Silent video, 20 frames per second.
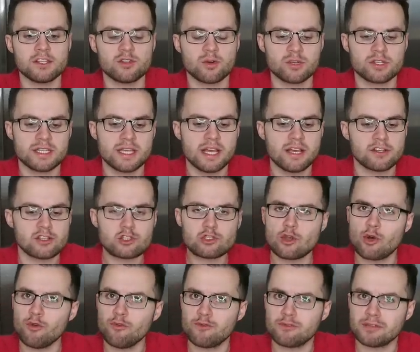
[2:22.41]
this tortilla is
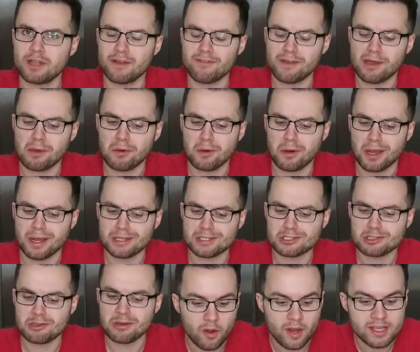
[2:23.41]
so fluffy,
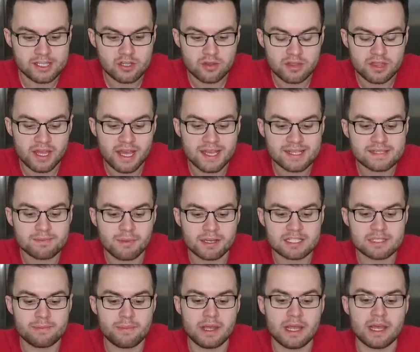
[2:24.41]
guys. Okay, so this
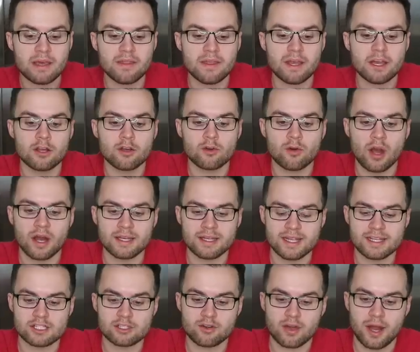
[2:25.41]
must be the
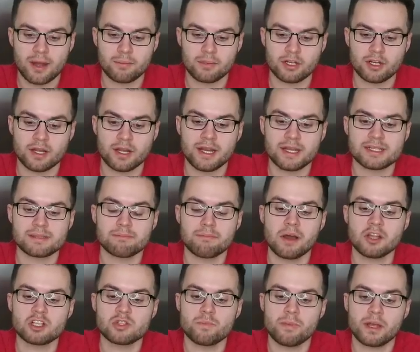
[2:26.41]
grande scrambler. It is
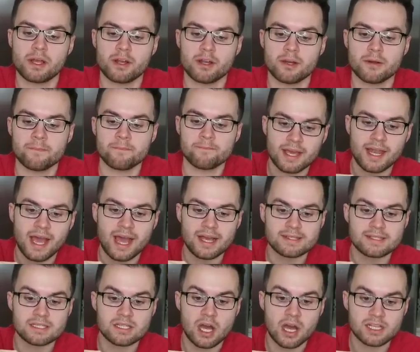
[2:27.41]
much bigger. It
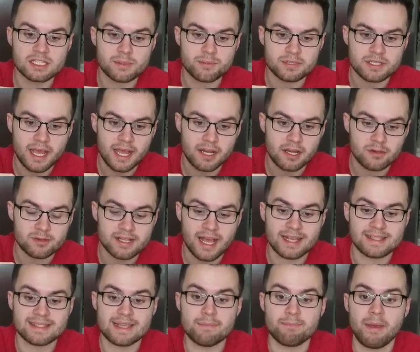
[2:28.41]
has tons of potatoes.
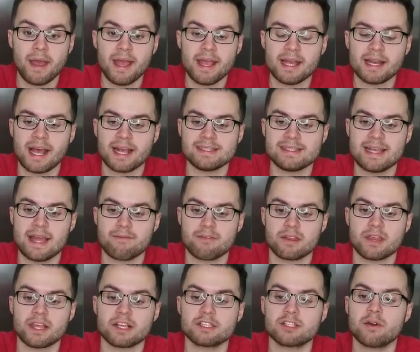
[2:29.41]
I see bacon, I see
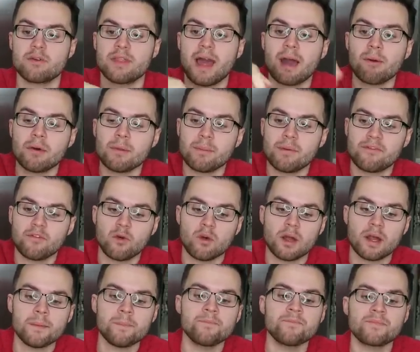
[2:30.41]
everything. So that one
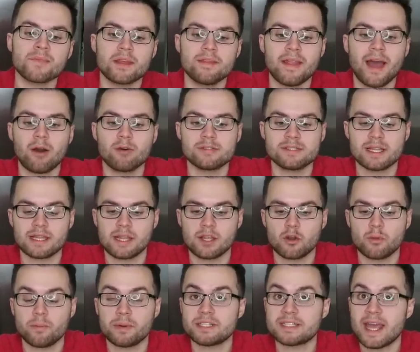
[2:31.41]
before, that was the
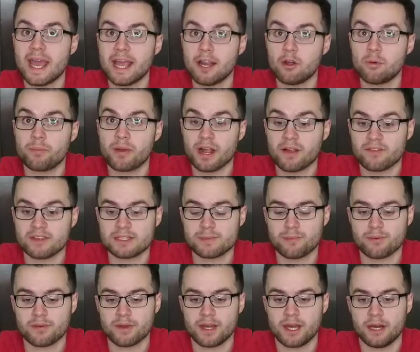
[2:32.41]
little potato
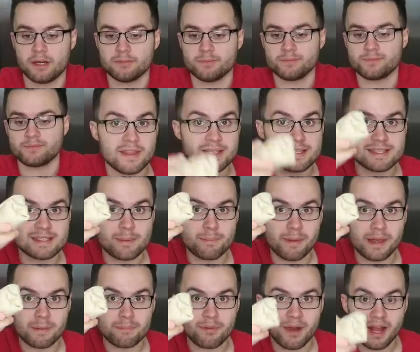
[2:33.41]
breakfast burrito. This is the
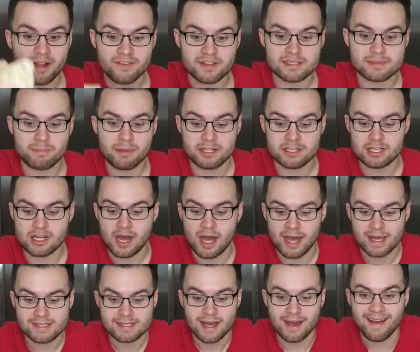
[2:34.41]
big breakfast bitch,
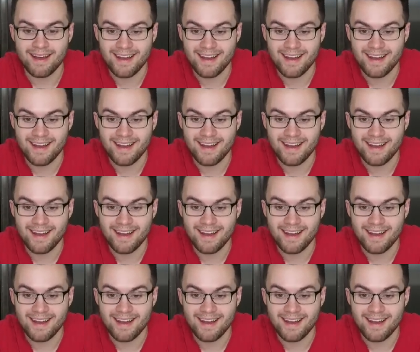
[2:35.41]
guys.